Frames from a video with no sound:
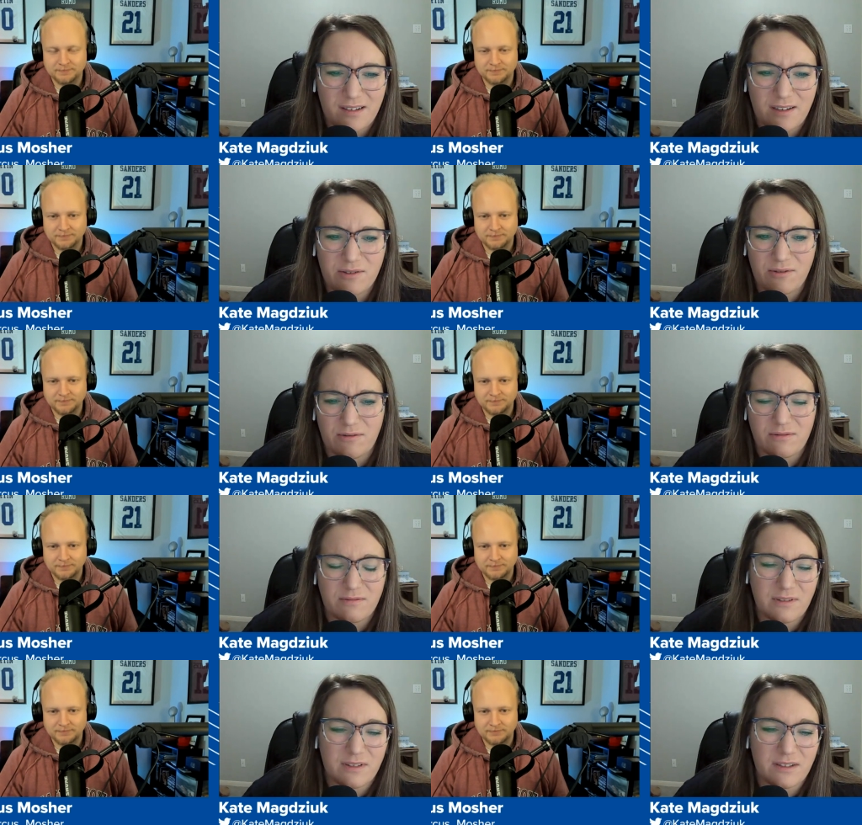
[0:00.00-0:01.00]
Speaker 1: Oh,
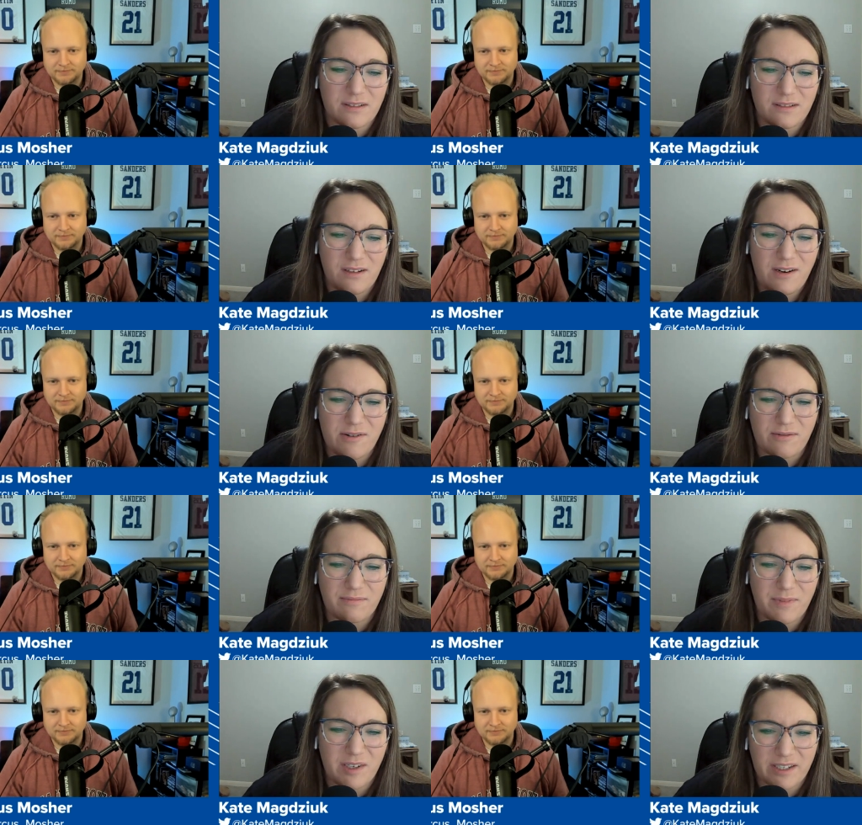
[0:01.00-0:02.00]
oh,
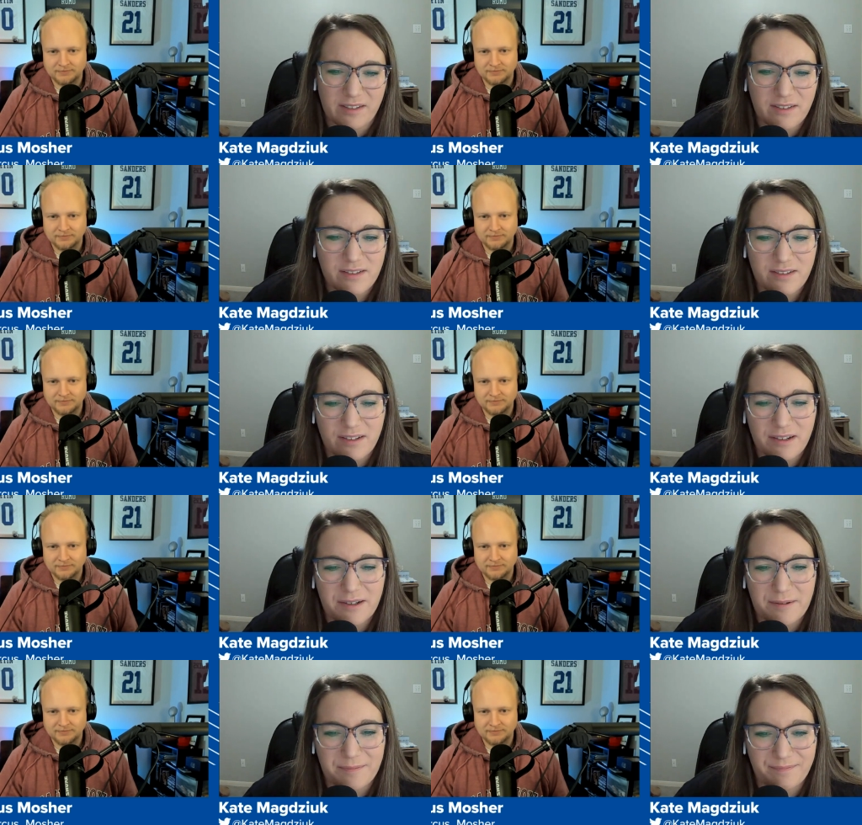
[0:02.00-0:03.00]
Marcus.
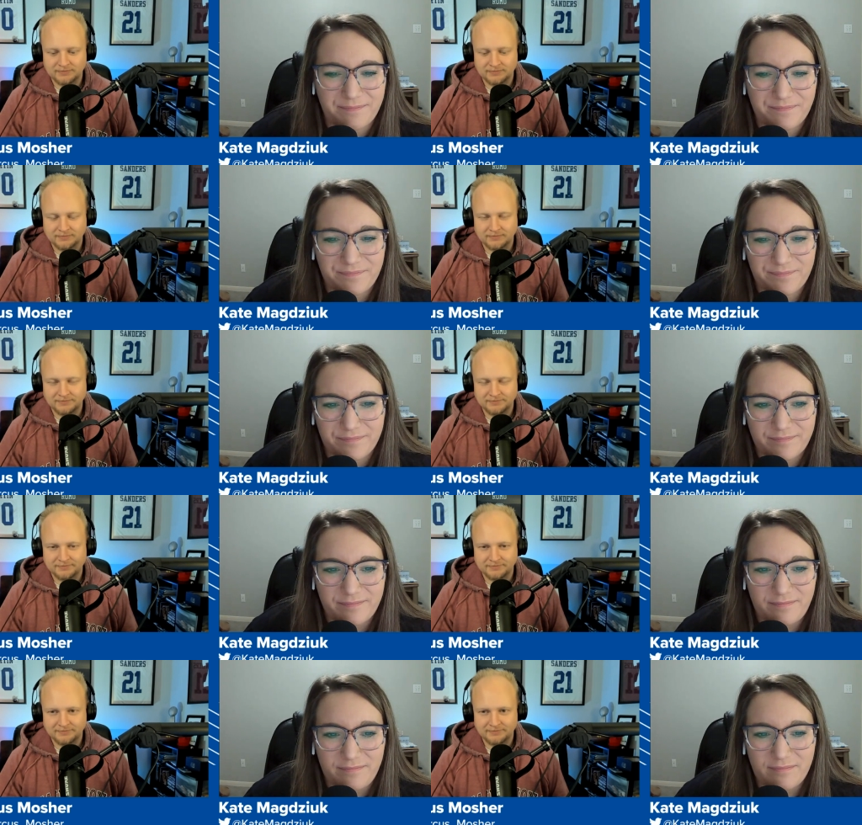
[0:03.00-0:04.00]
Um,
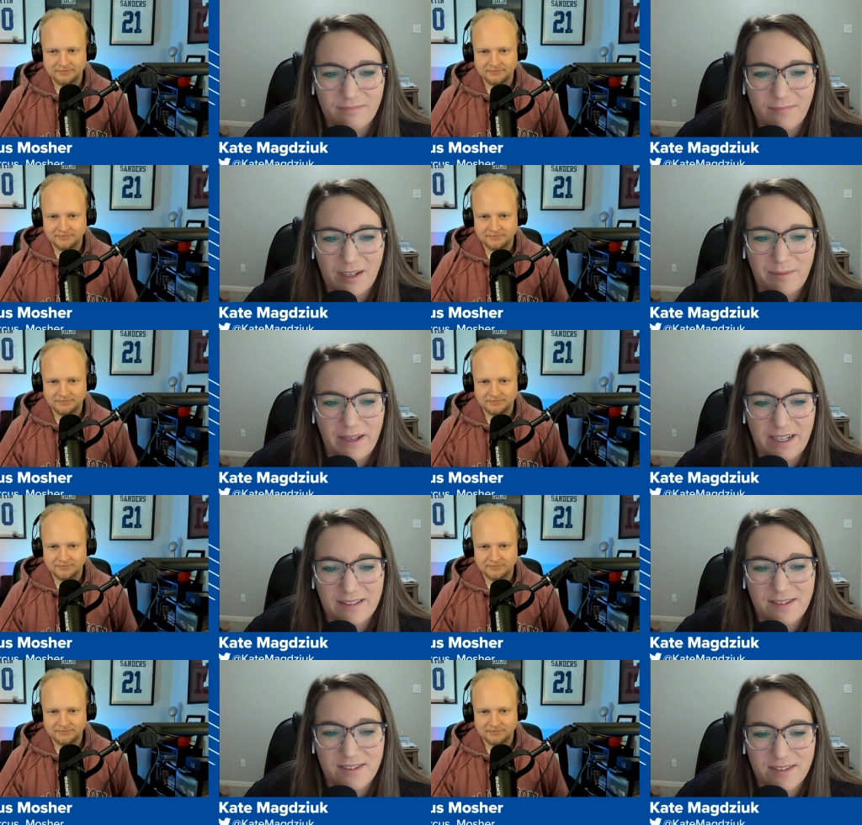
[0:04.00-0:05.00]
I mean
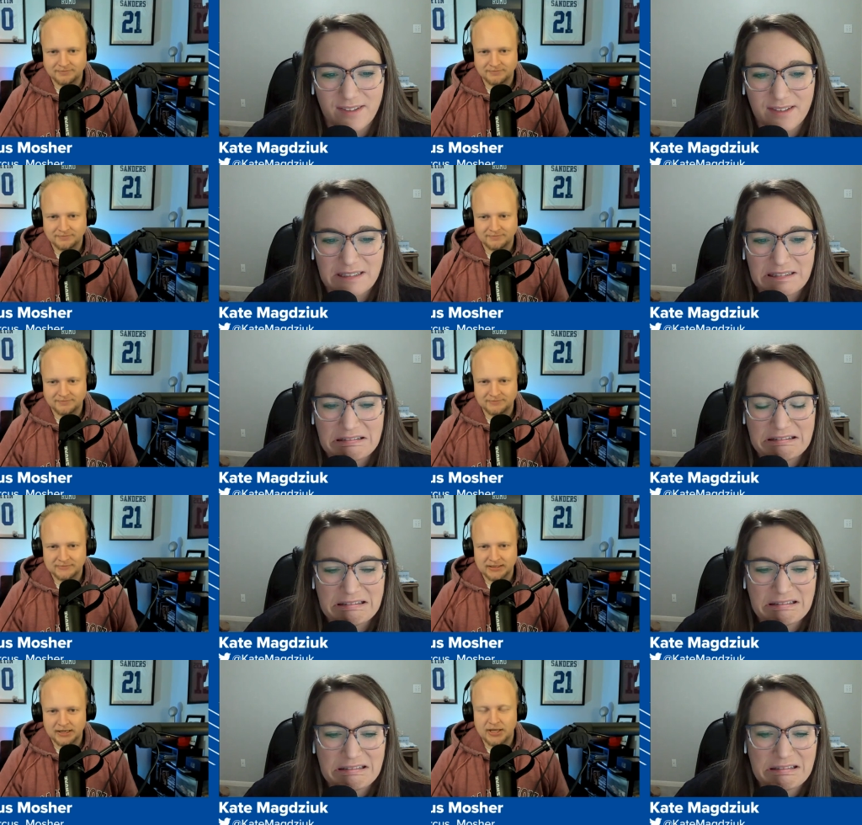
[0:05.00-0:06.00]
that's.
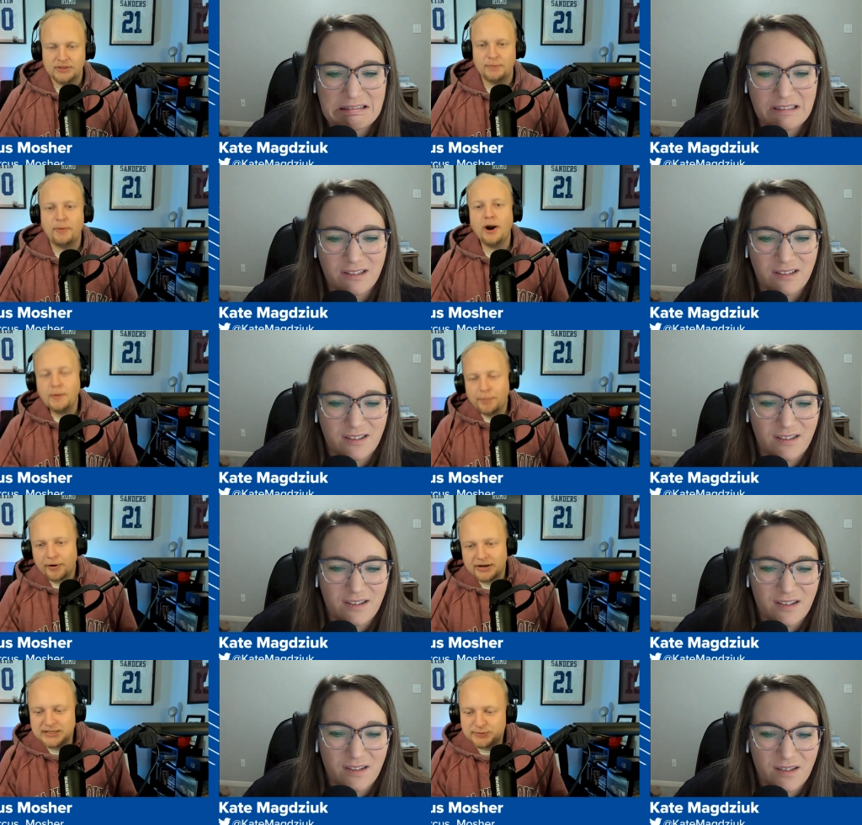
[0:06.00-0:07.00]
Speaker 2: The part part
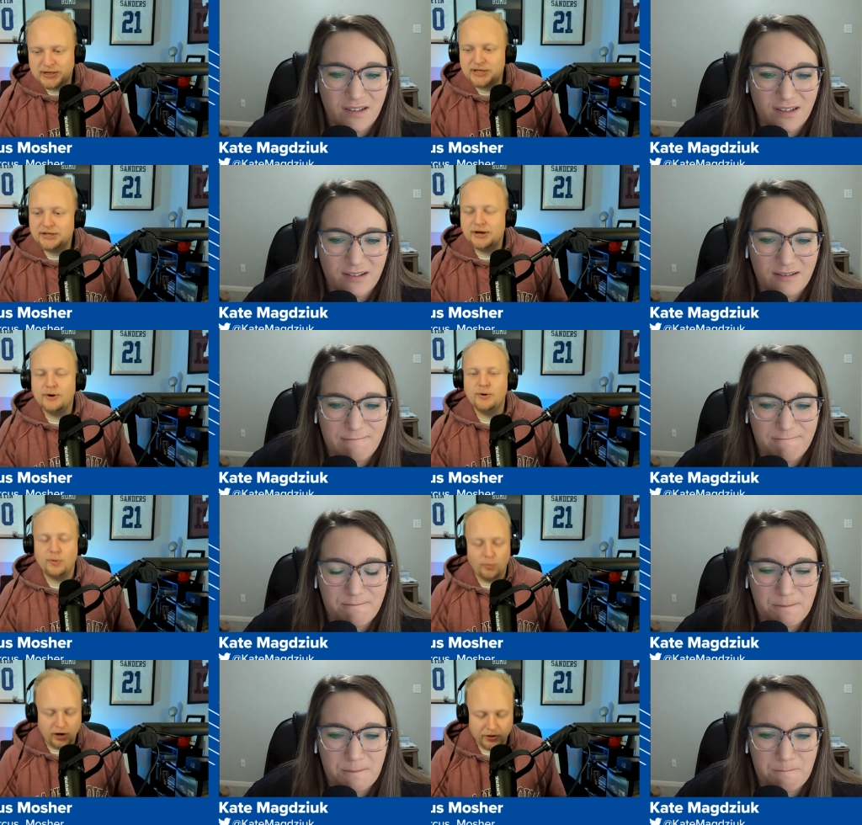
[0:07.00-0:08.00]
is we know
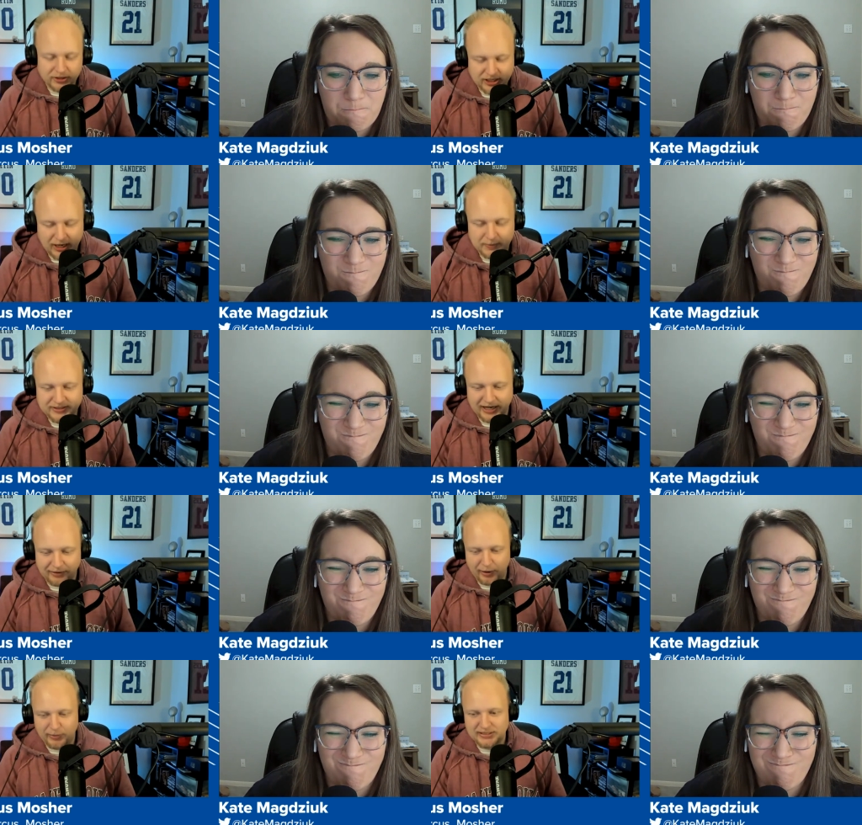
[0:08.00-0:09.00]
Waller's upside,
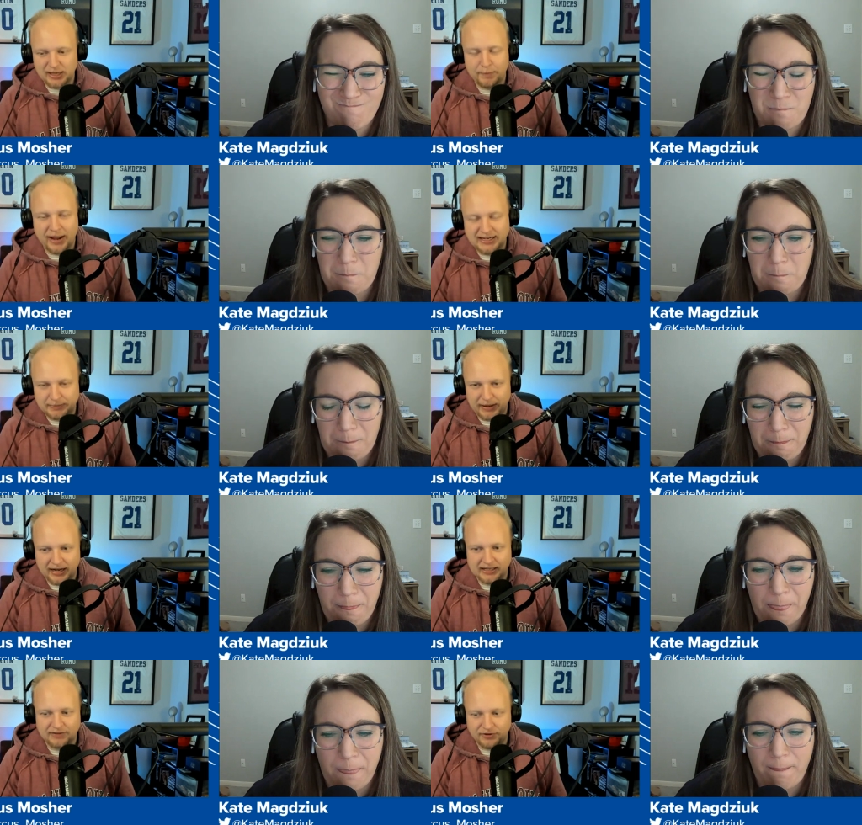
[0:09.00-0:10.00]
right? We saw back to back
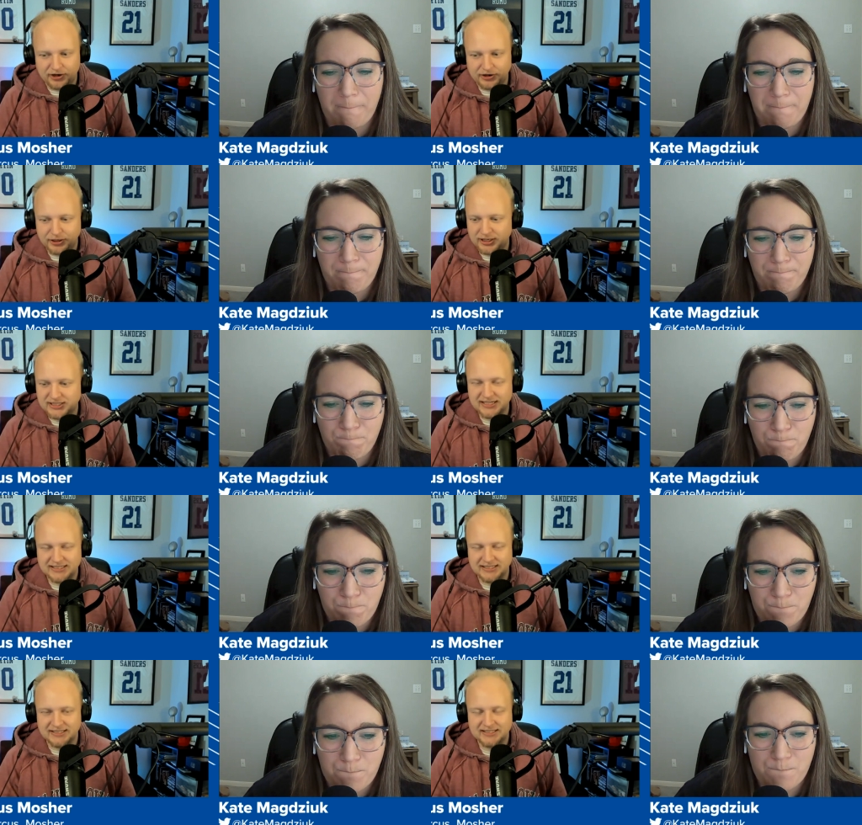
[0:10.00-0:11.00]
1100 yard
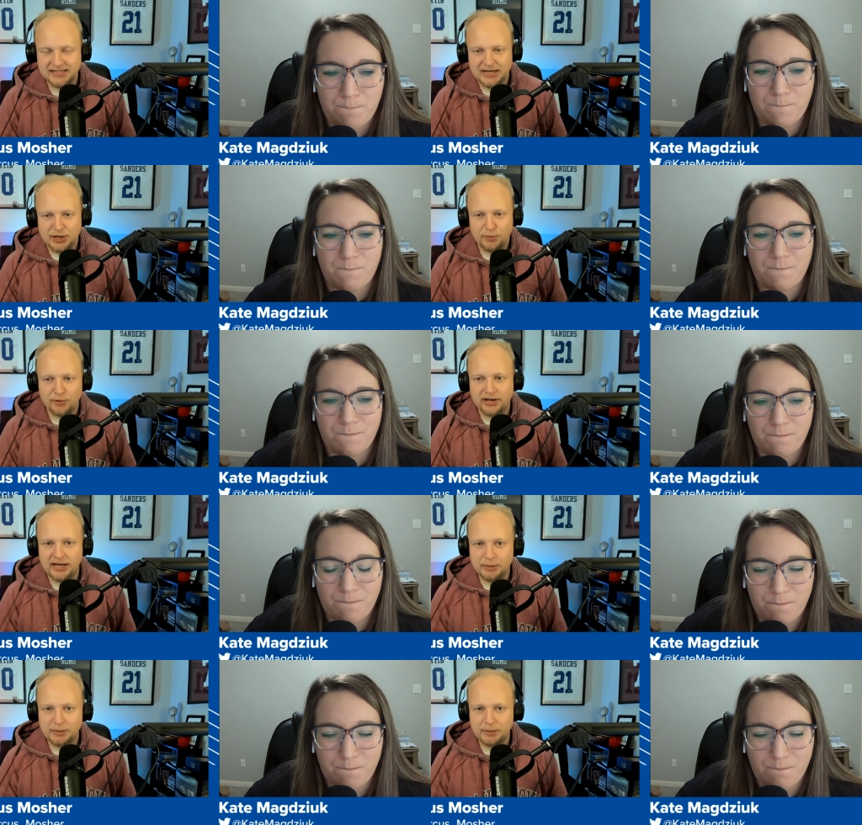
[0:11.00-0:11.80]
seasons where he